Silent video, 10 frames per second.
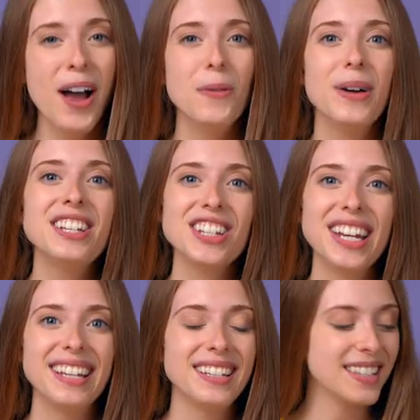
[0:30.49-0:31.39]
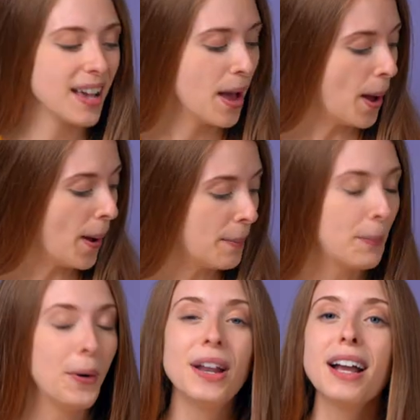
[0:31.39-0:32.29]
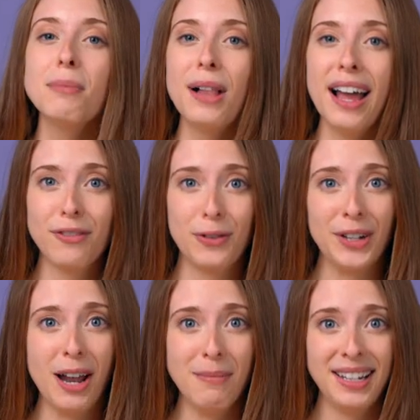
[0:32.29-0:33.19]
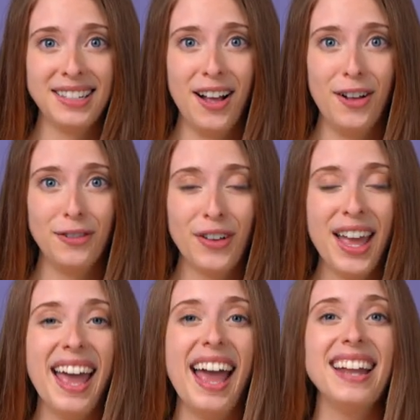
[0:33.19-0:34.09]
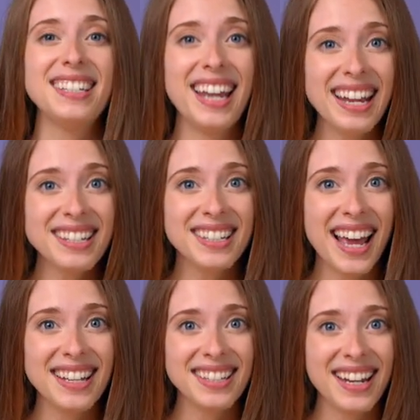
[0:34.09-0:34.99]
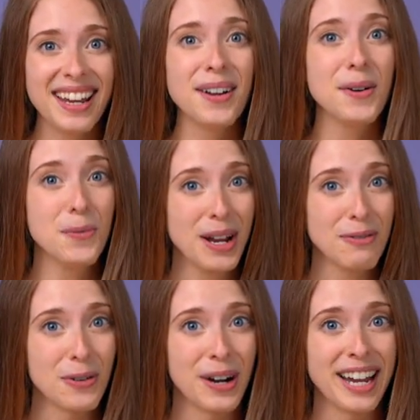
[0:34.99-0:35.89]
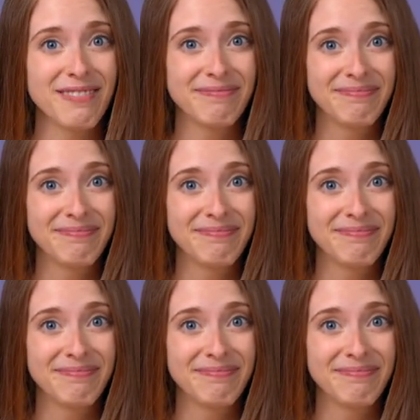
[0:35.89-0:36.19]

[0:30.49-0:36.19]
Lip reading: which is putting a blindfold on myself and taste testing, wait for it,